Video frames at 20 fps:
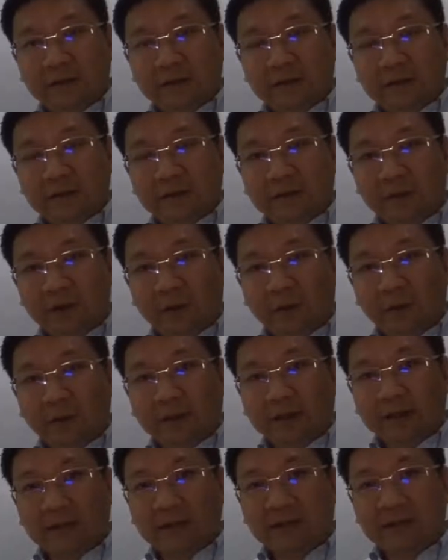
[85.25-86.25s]
So we
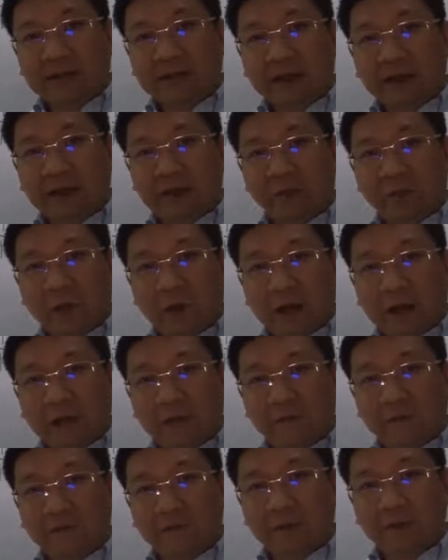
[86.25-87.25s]
can deduct
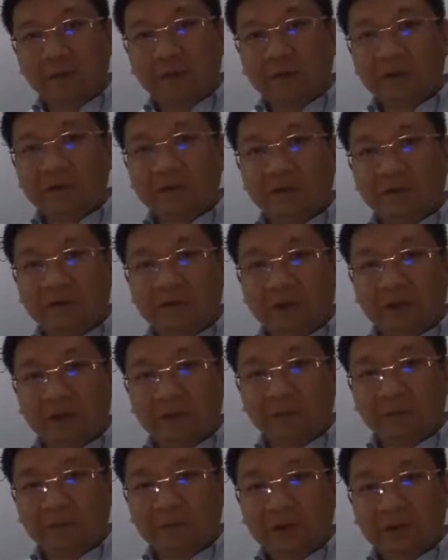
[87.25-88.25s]
1 from each of
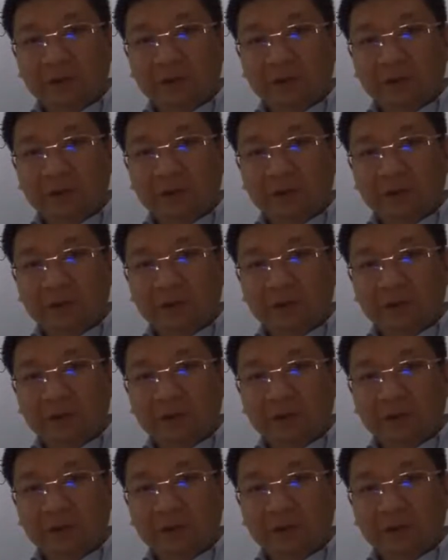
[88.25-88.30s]
them,